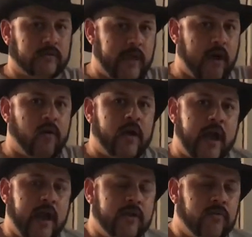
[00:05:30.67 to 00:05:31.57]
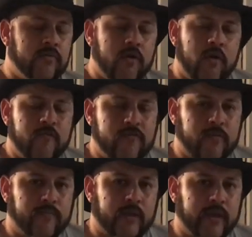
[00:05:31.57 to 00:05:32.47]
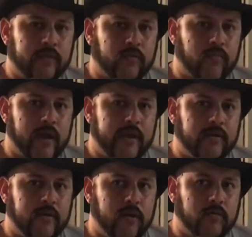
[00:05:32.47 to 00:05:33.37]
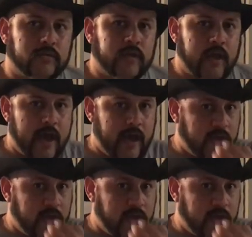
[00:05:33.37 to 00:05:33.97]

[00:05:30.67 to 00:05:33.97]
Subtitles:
Now, how do you know if you're playing the right notes? How